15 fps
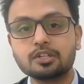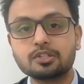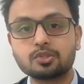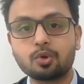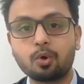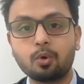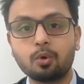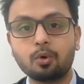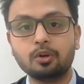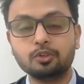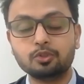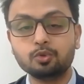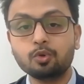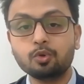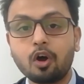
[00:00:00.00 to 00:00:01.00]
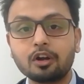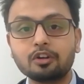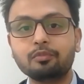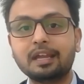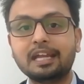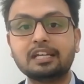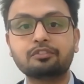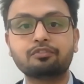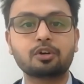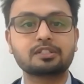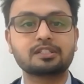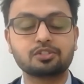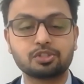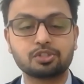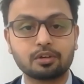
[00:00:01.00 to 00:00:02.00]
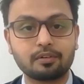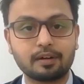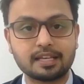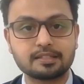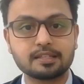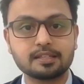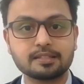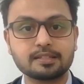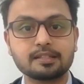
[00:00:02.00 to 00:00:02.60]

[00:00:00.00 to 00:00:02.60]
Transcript: So do not wait for such a crisis.